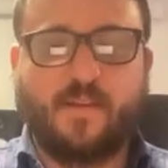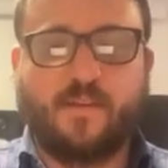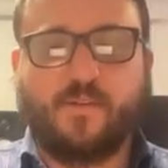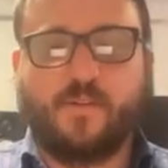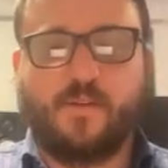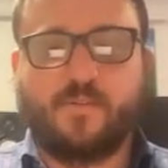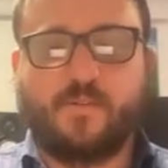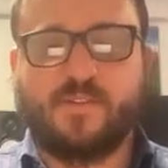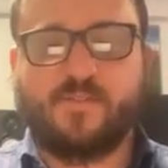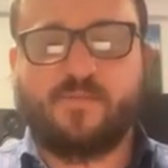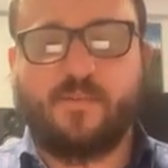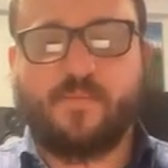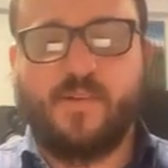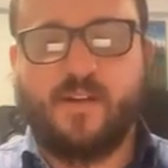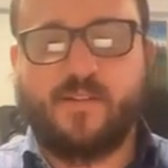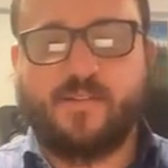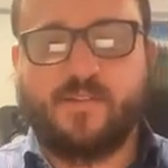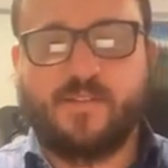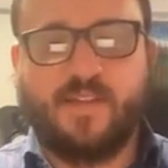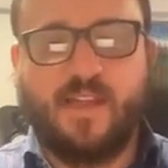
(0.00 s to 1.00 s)
goes from
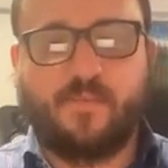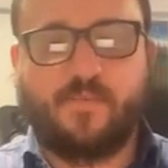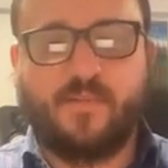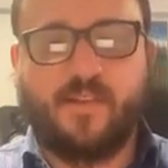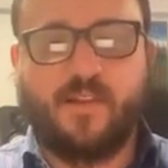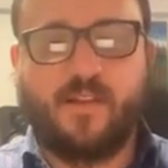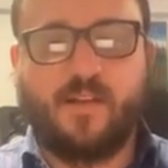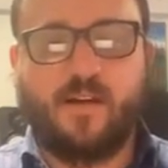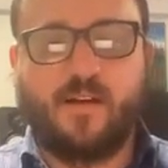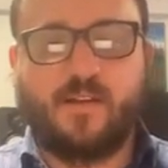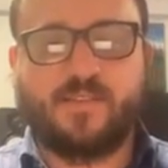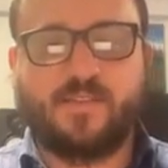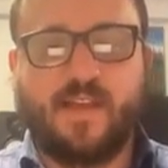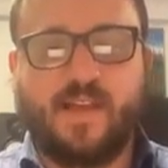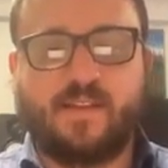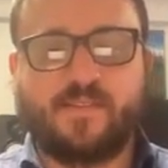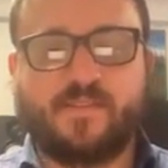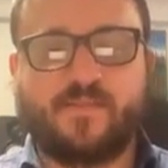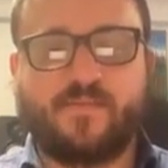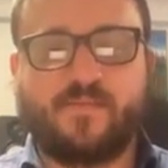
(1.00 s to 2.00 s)
undersampling all
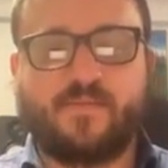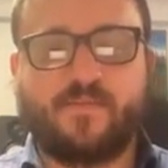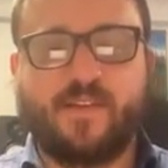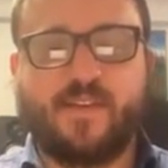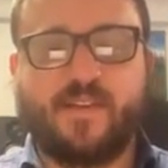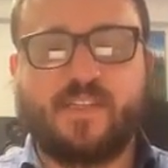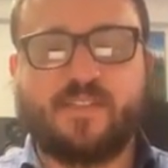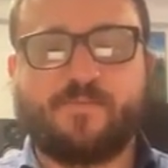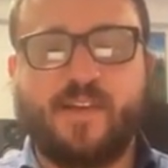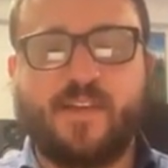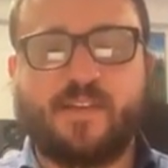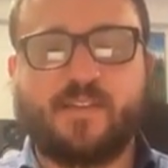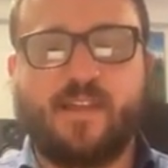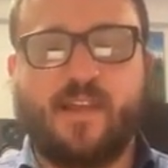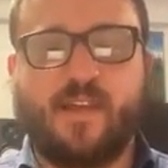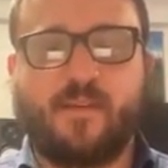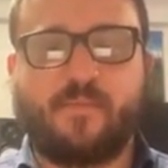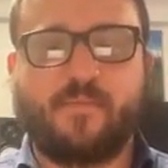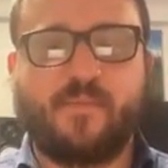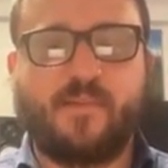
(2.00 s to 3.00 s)
sides of 3D
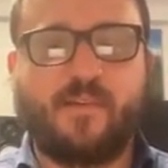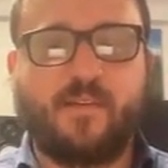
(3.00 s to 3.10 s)
spacetime.